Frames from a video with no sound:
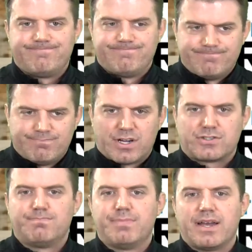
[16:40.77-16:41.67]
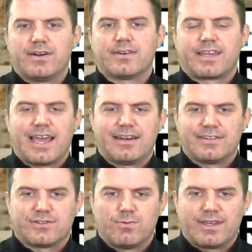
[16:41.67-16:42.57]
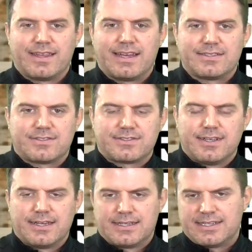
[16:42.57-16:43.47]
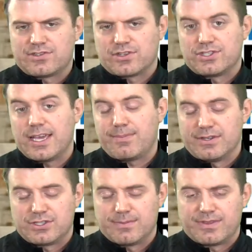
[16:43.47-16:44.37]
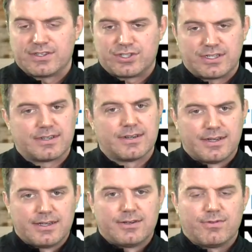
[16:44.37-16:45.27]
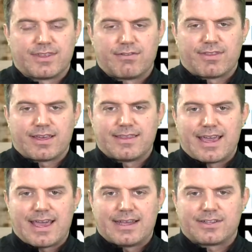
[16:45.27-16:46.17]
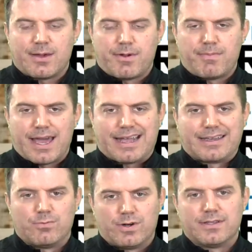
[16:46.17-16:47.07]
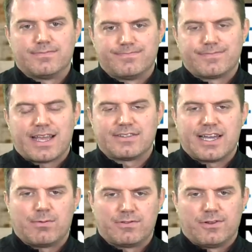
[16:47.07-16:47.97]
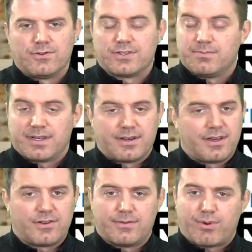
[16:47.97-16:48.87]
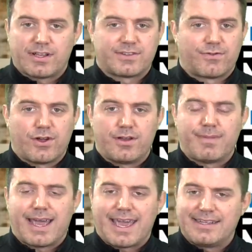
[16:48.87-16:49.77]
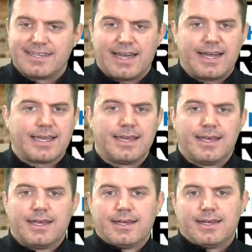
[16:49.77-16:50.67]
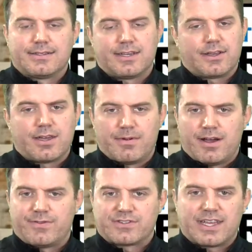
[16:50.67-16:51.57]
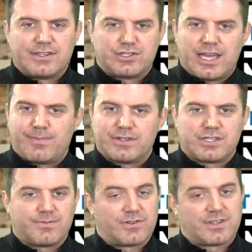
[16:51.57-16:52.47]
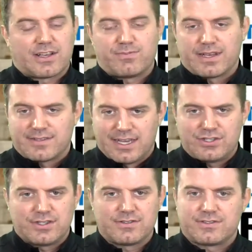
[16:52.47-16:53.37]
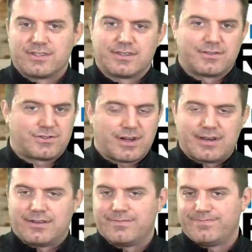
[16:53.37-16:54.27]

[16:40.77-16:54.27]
much better candidate to win that district championship this year, with everything they had coming back and what Hayti was losing. But another impressive run by Hayti. I tell you, coming off a state championship, there's expectations to try to,